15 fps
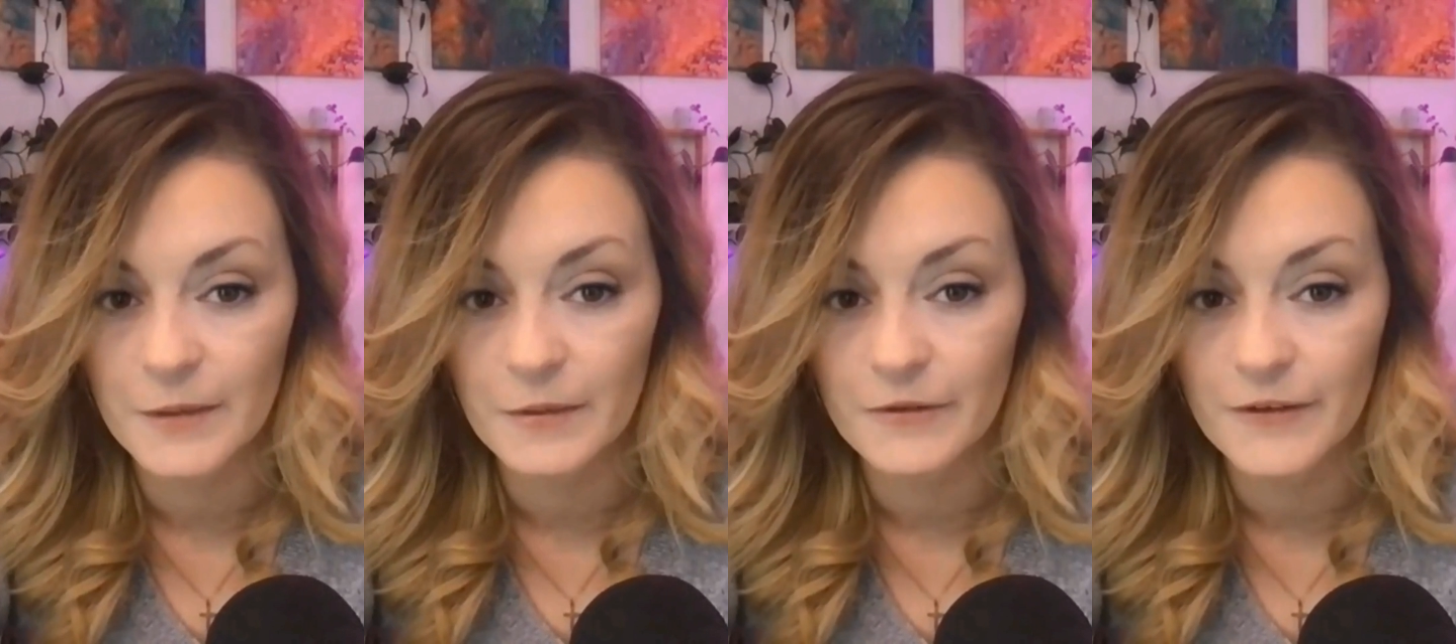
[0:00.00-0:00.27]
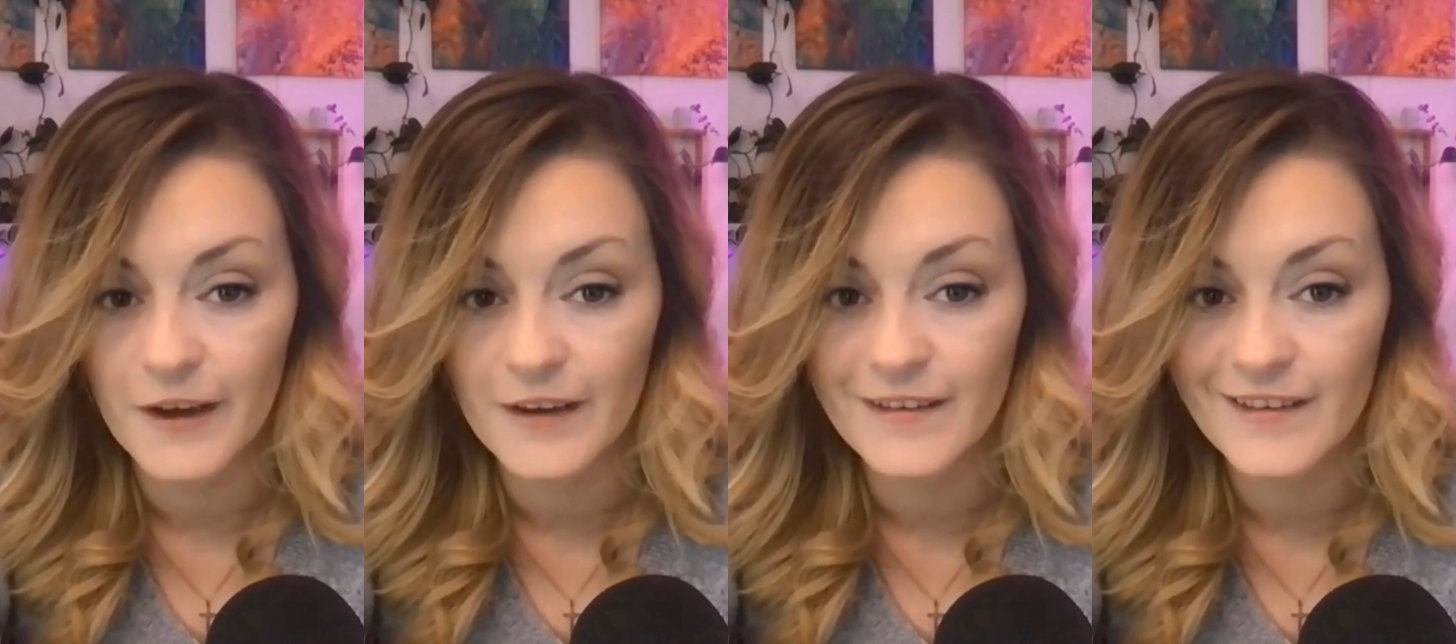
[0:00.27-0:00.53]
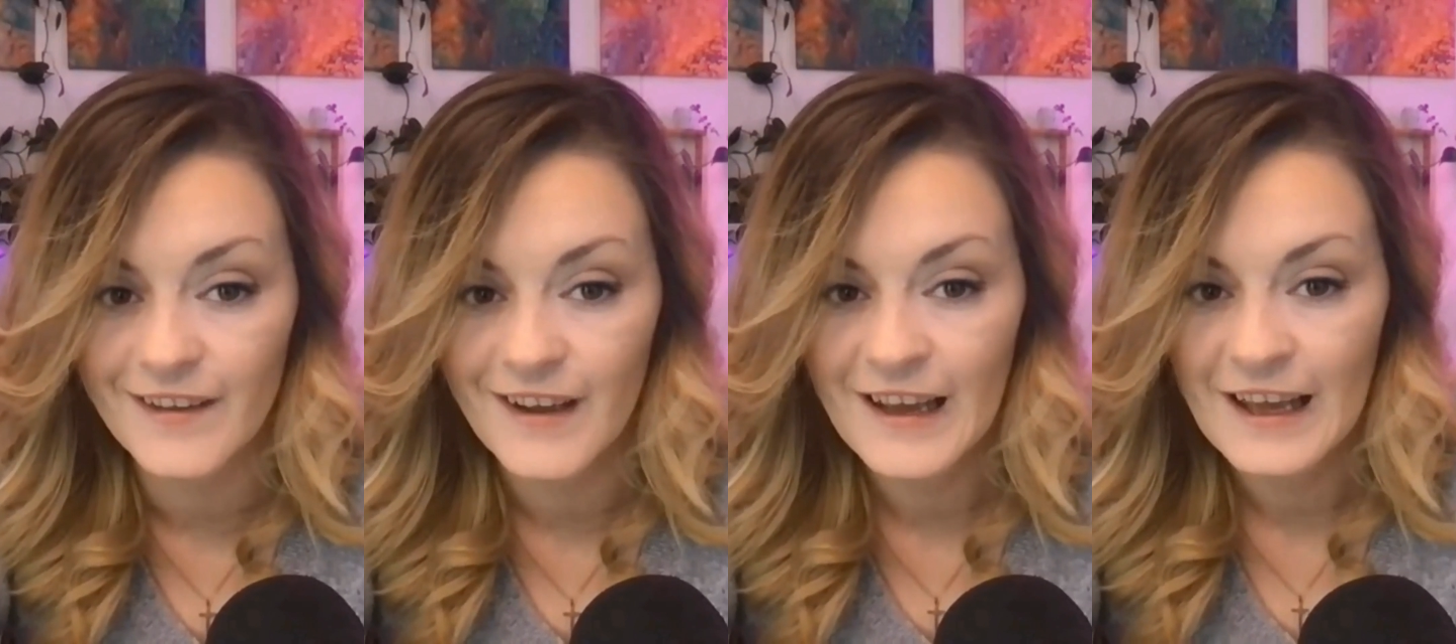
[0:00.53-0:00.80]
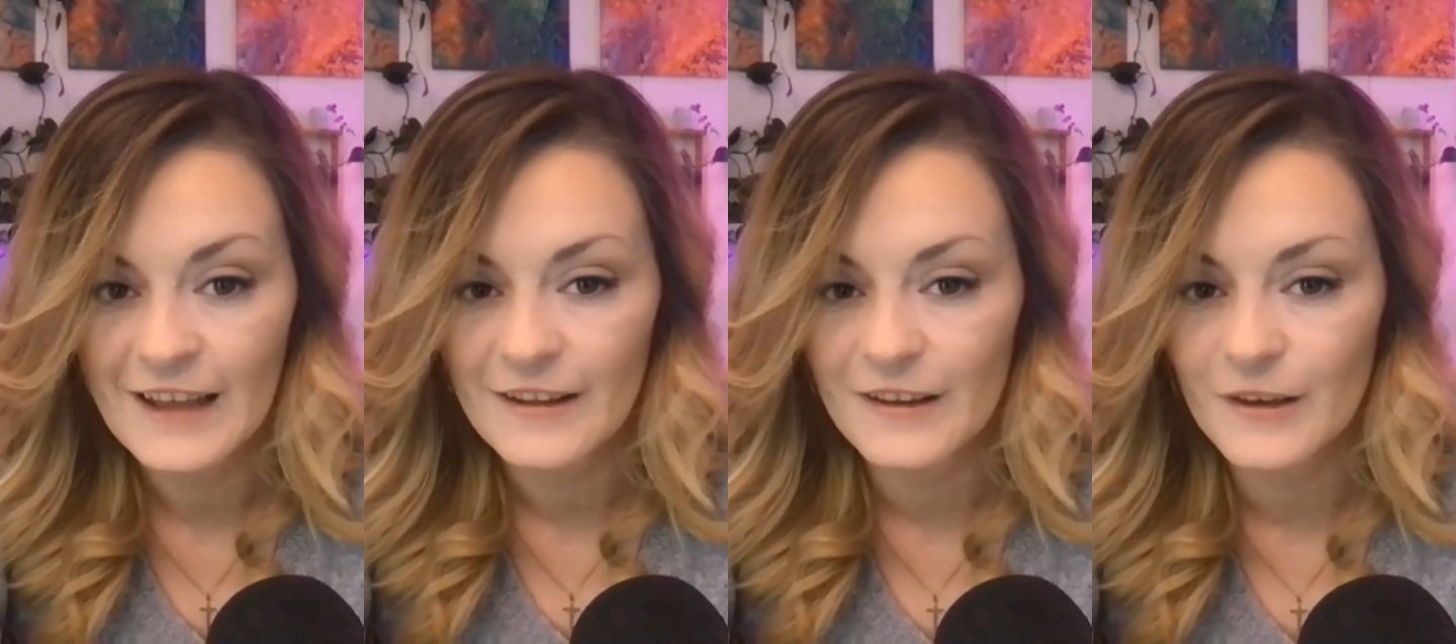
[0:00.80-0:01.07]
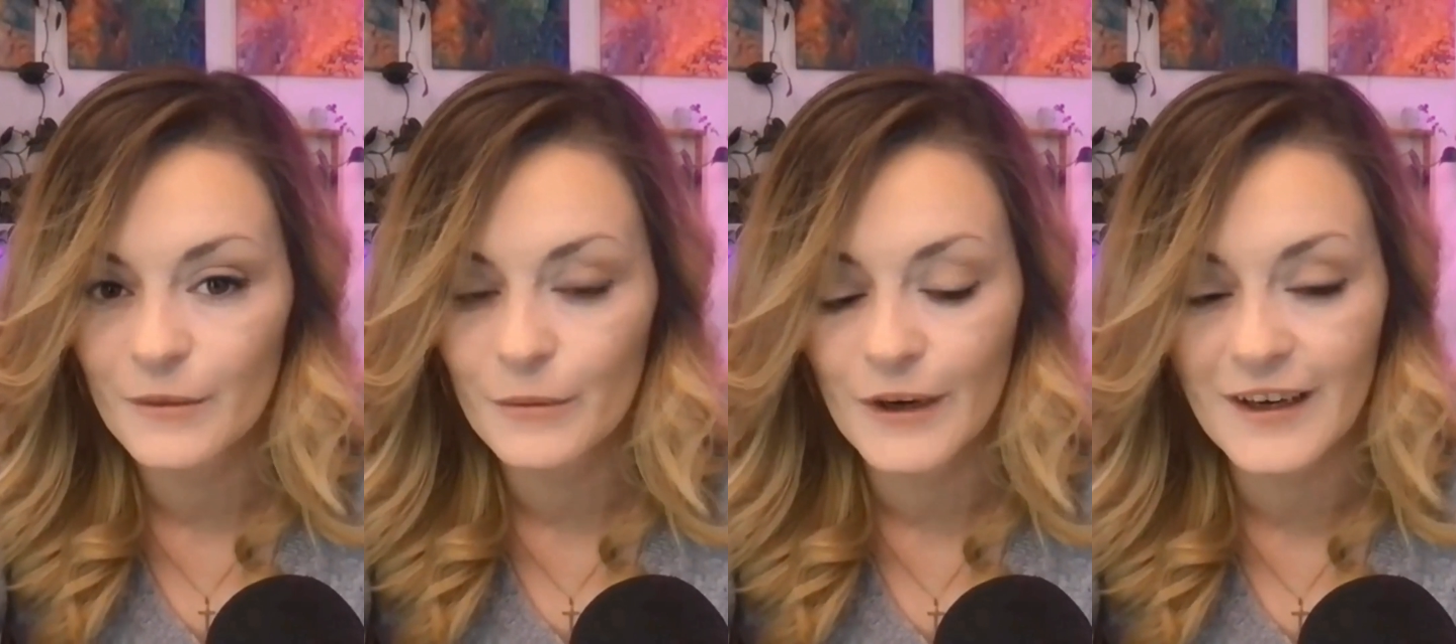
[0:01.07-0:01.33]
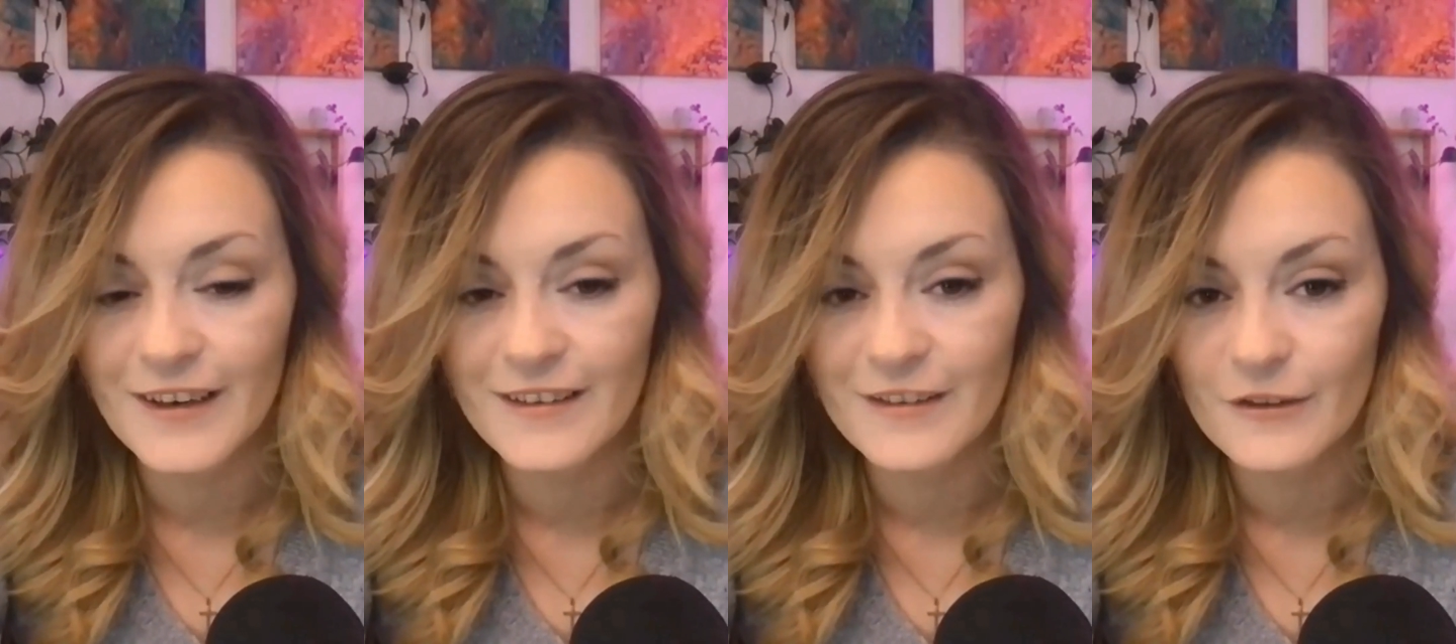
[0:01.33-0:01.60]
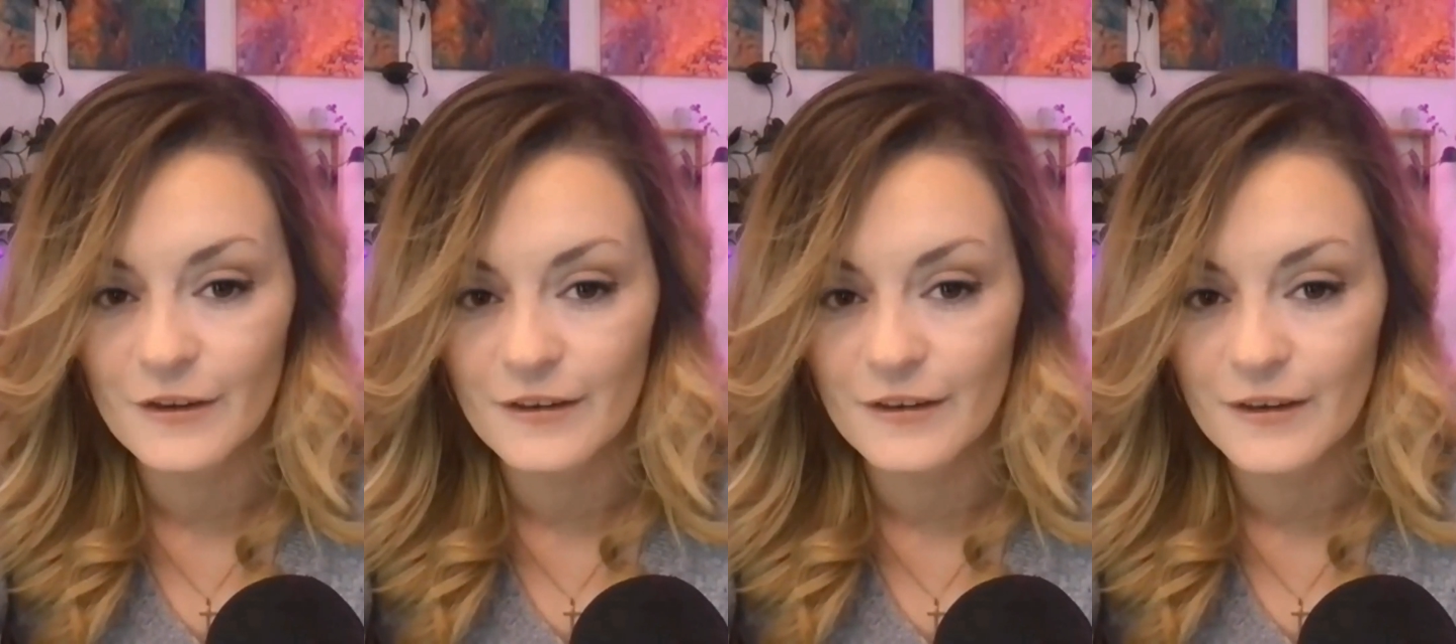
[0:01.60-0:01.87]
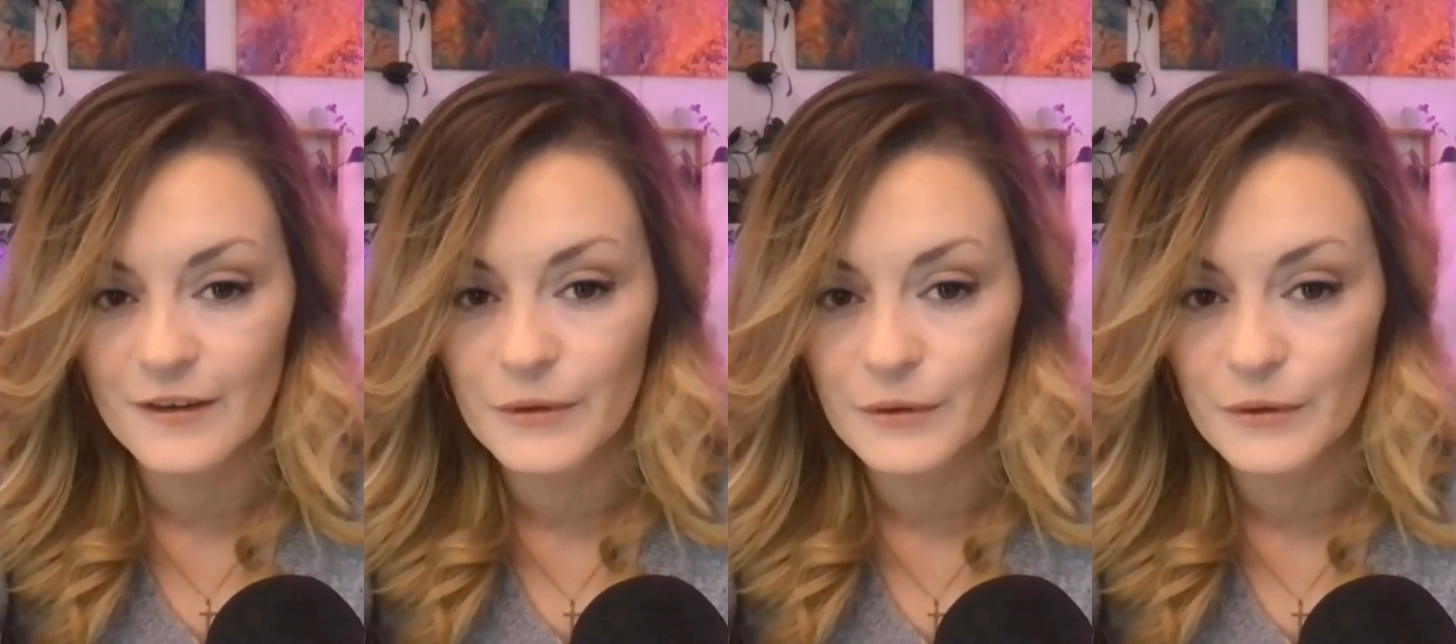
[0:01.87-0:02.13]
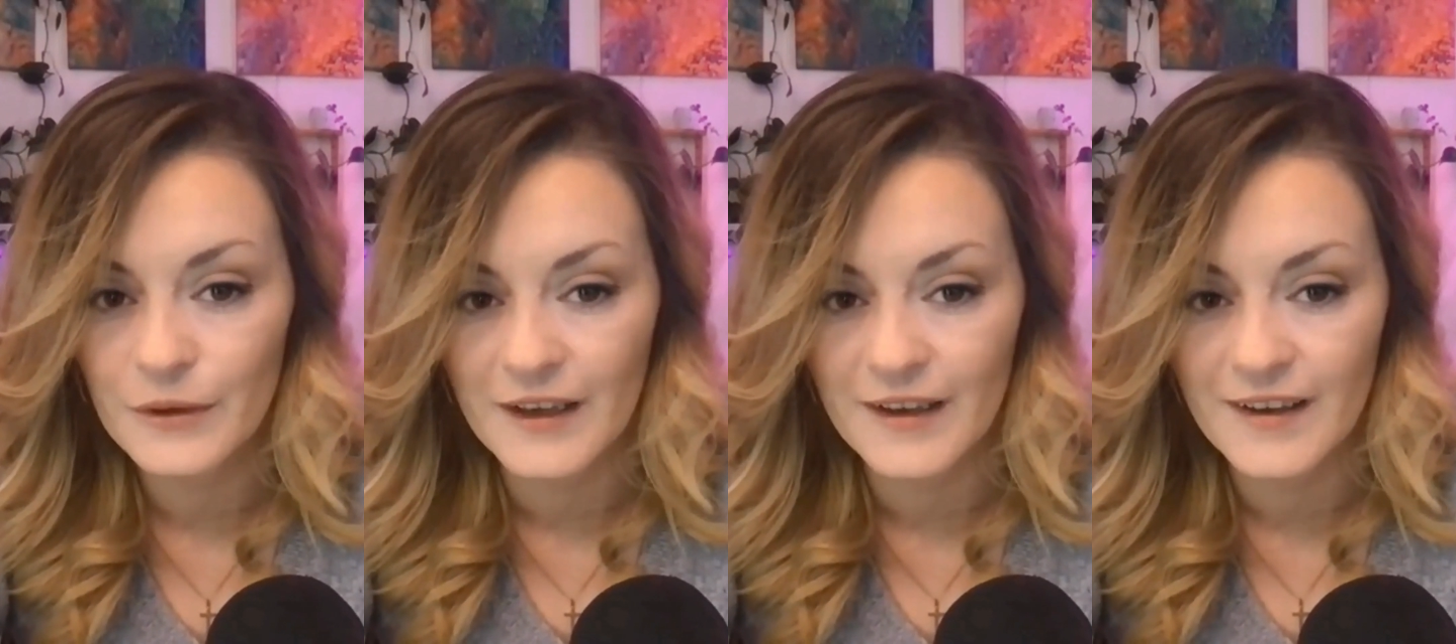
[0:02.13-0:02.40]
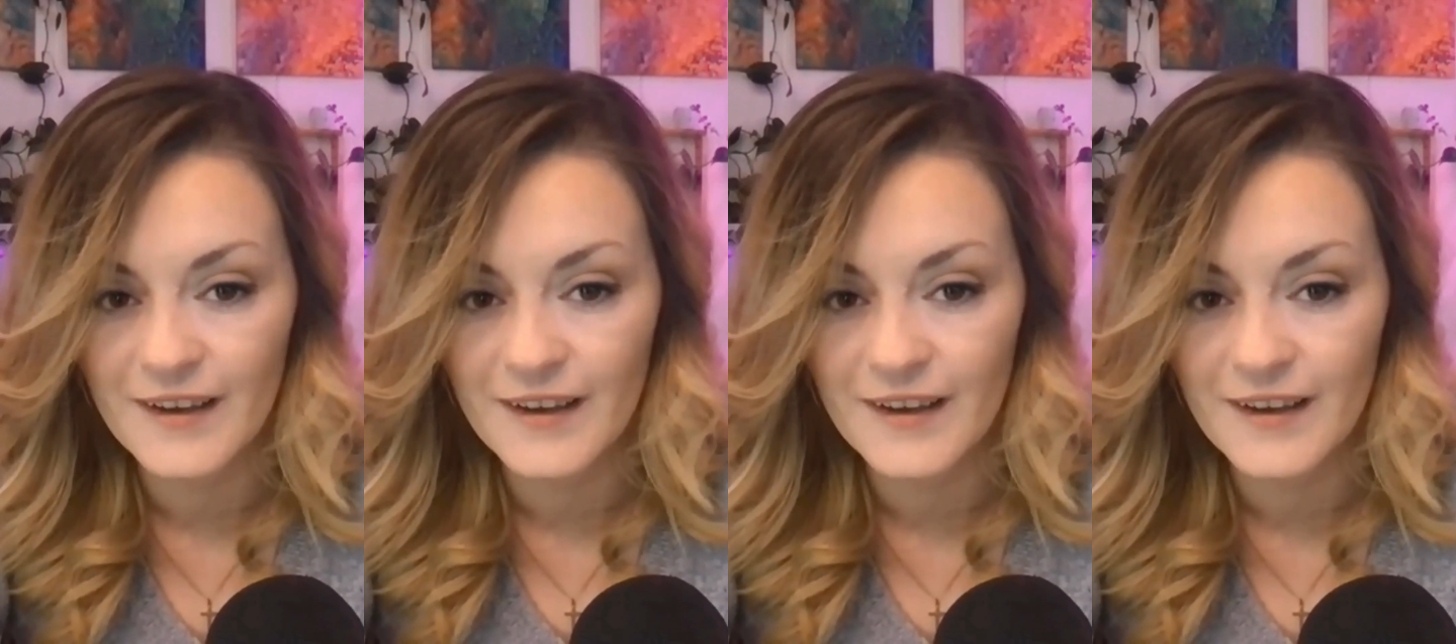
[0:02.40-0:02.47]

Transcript: effects, then your brain isn't just computing,